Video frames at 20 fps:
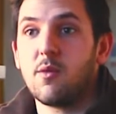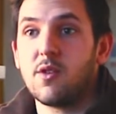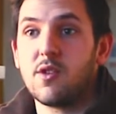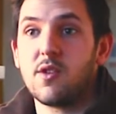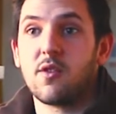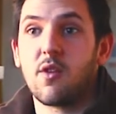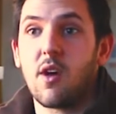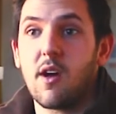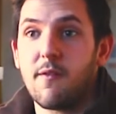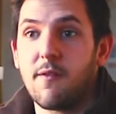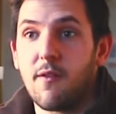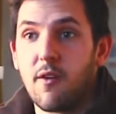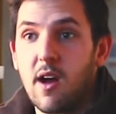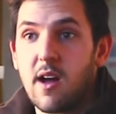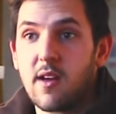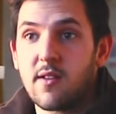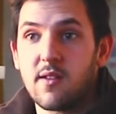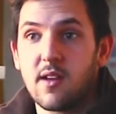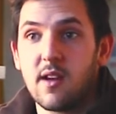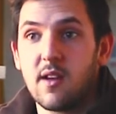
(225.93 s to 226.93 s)
which is great for
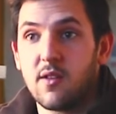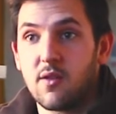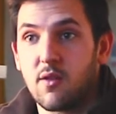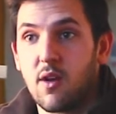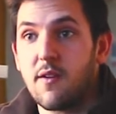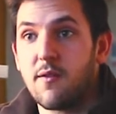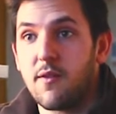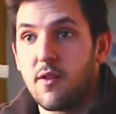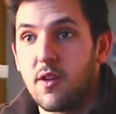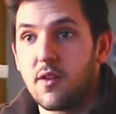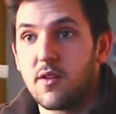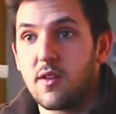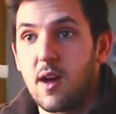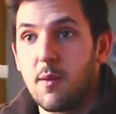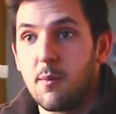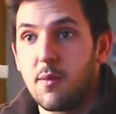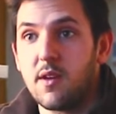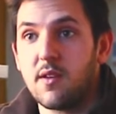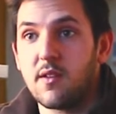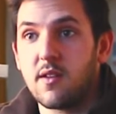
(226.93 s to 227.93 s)
us and it's great for those
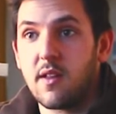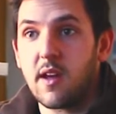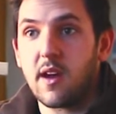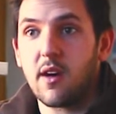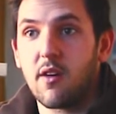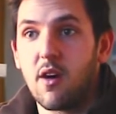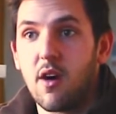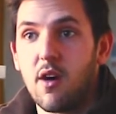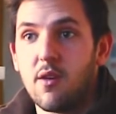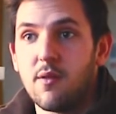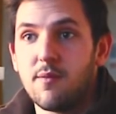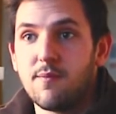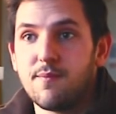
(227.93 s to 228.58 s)
companies to then grow.